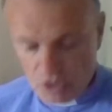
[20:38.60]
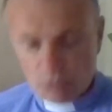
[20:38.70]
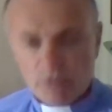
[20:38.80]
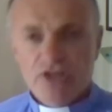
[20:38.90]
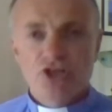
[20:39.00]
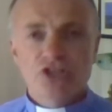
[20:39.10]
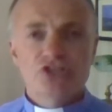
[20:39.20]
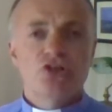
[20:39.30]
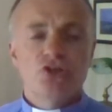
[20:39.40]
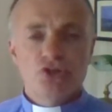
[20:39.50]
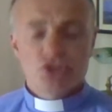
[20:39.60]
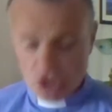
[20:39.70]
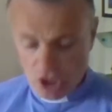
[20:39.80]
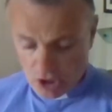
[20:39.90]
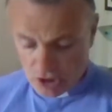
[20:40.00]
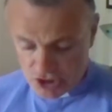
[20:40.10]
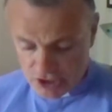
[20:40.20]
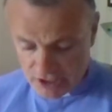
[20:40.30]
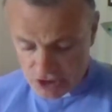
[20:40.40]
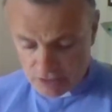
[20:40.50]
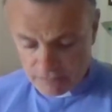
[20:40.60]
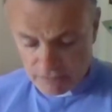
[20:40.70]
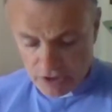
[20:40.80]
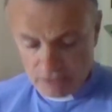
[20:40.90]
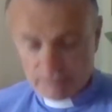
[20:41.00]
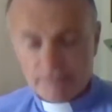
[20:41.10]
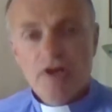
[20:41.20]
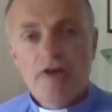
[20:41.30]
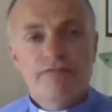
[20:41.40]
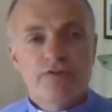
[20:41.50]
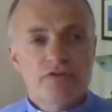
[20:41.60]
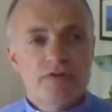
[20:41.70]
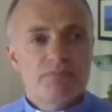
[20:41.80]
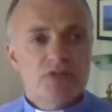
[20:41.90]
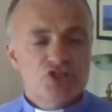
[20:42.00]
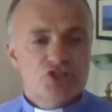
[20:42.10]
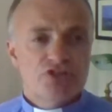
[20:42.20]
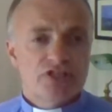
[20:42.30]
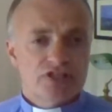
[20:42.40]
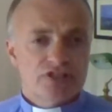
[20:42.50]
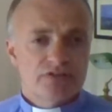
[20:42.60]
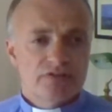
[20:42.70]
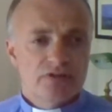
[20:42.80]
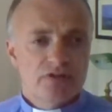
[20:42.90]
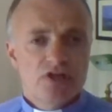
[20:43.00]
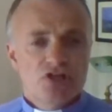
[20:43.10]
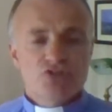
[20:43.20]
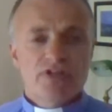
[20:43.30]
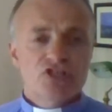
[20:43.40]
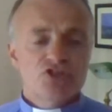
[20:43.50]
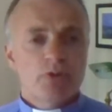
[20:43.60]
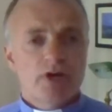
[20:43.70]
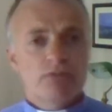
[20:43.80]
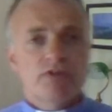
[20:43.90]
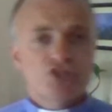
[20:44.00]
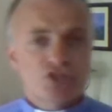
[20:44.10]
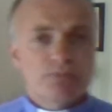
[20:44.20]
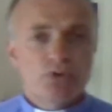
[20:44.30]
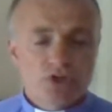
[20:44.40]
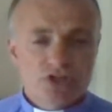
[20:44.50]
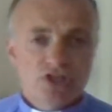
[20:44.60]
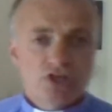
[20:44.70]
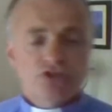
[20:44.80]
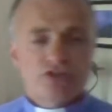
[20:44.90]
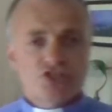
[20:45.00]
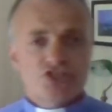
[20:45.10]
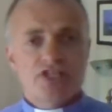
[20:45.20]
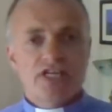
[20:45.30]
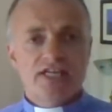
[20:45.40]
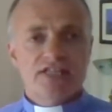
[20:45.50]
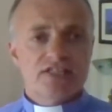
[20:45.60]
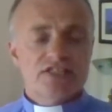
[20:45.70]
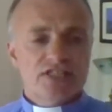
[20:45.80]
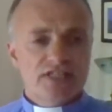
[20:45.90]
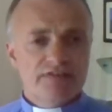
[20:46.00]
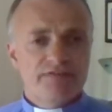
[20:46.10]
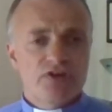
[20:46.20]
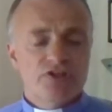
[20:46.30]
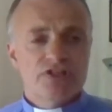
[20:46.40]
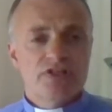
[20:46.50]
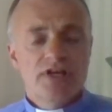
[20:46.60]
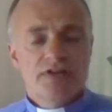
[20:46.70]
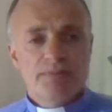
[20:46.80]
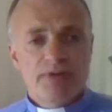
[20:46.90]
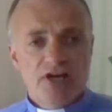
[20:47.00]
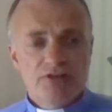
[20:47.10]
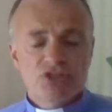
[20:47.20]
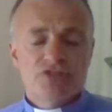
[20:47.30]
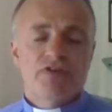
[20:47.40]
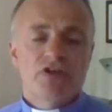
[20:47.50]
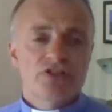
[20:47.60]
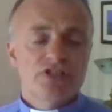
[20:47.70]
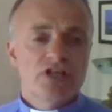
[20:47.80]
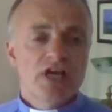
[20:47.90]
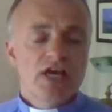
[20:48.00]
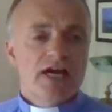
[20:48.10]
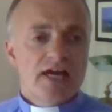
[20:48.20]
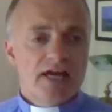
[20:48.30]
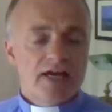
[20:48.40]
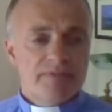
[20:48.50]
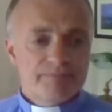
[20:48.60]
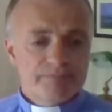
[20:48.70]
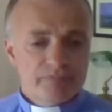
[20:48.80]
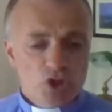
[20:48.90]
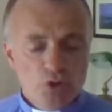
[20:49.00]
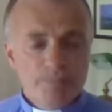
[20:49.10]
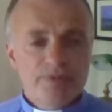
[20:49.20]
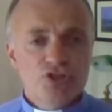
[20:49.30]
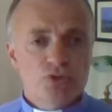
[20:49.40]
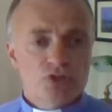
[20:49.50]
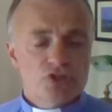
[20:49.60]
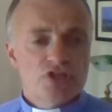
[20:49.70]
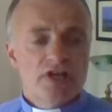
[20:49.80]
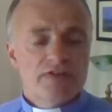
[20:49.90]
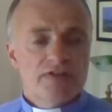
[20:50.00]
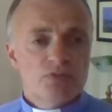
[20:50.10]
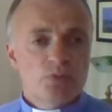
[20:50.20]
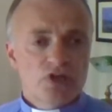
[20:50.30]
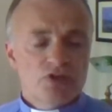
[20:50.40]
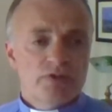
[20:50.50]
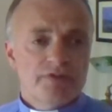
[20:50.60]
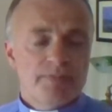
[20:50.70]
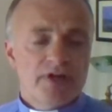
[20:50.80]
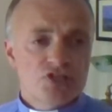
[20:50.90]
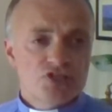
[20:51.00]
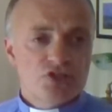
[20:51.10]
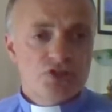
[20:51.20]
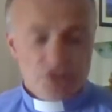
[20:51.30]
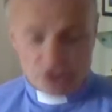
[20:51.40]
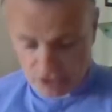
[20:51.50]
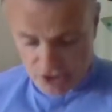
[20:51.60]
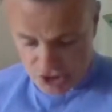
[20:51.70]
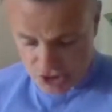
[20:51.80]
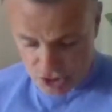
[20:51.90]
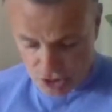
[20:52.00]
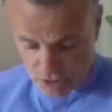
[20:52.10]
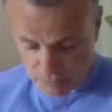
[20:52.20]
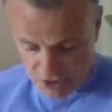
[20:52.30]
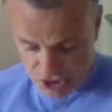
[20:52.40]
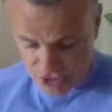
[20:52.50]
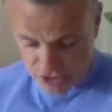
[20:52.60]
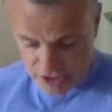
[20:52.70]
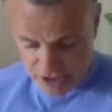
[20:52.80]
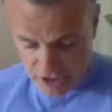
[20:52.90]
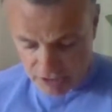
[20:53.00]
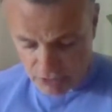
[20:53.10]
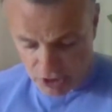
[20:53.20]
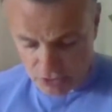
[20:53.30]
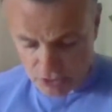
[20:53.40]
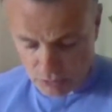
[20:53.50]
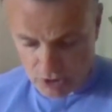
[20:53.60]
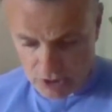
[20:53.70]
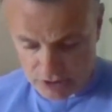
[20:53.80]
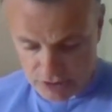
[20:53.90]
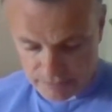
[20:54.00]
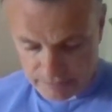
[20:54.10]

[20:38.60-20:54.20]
We are not to lose our sense of love for the mistreated. So that is why we support Christian Aid and Tear Fund and the Barnabas Fund and Open Doors that work with persecuted Christians who are mistreated around the world.